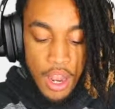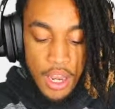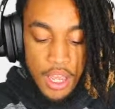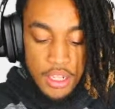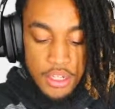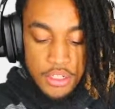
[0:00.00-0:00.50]

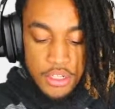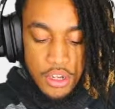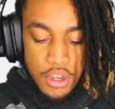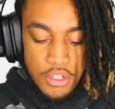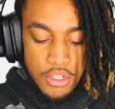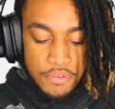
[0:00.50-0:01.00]
likely to
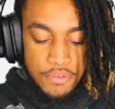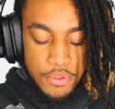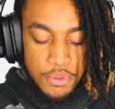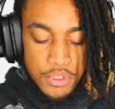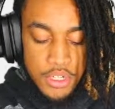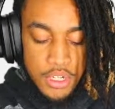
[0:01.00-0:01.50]
cause
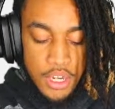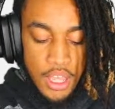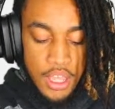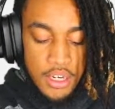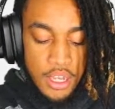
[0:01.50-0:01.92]
confusion and